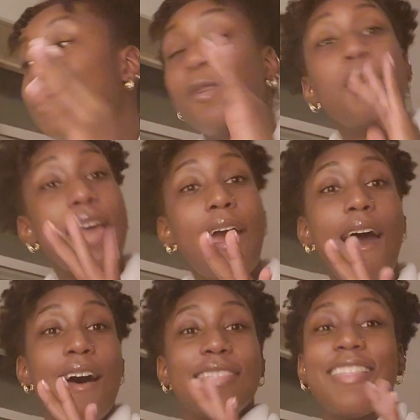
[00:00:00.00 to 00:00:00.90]
so
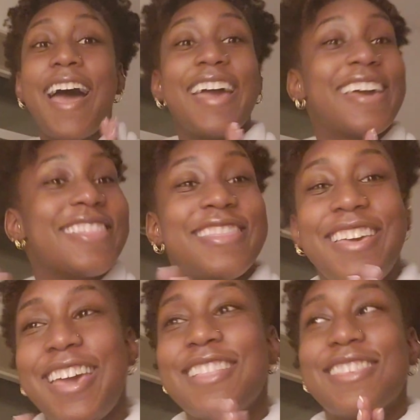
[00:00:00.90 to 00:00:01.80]
yeah, like
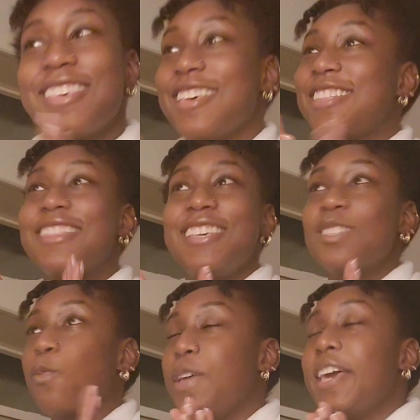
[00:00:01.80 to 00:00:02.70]
it,
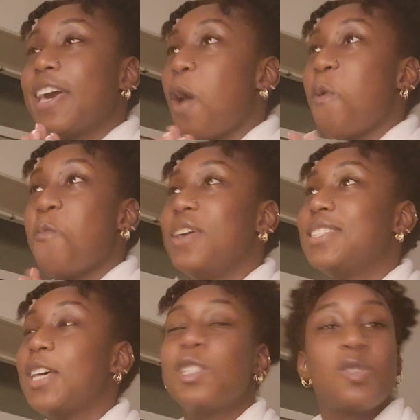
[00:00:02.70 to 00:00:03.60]
this week
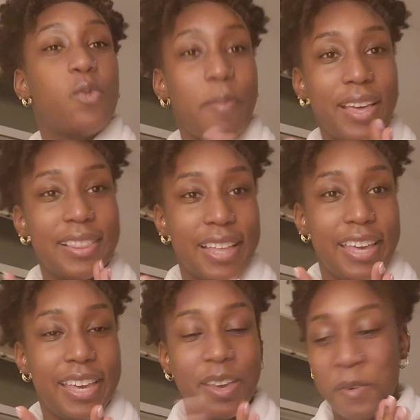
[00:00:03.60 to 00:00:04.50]
went
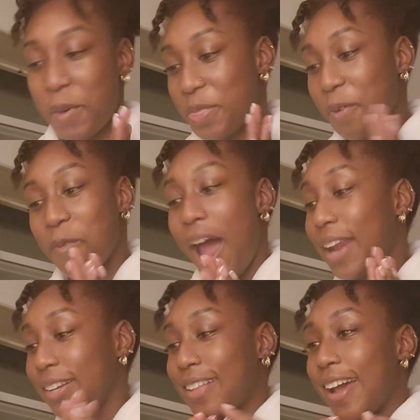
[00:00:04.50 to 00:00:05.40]
swimmingly with
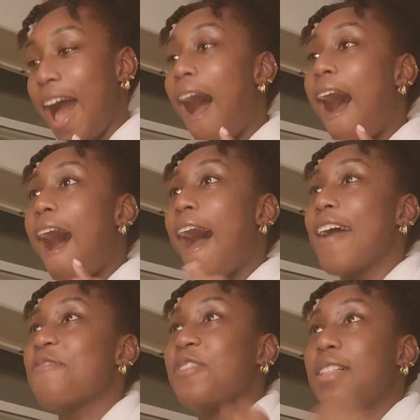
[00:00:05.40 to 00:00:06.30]
writing. Like
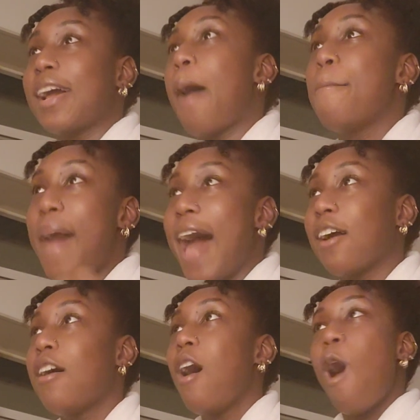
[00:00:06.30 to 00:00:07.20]
I feel like I'm
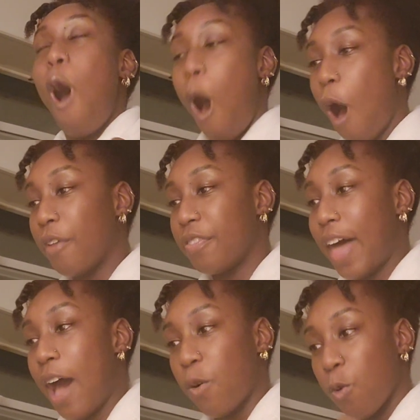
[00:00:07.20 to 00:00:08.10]
back on
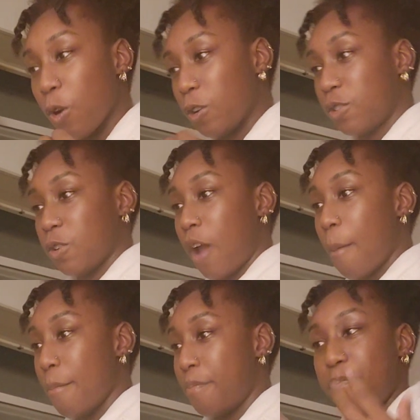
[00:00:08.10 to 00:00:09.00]
that horse or
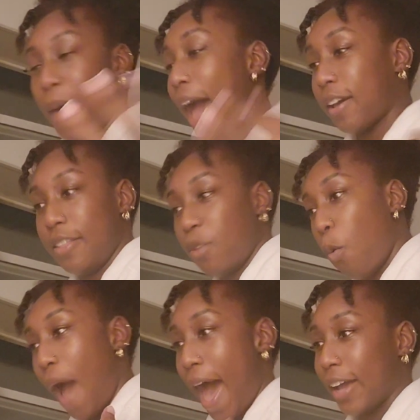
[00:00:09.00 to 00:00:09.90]
I'm back in the
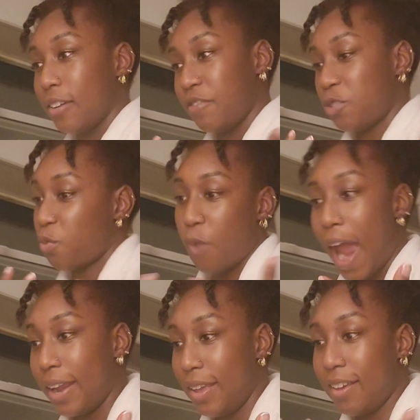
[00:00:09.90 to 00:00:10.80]
wagon of just
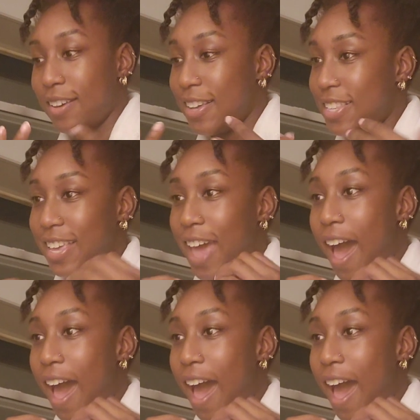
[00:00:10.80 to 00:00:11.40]
writing because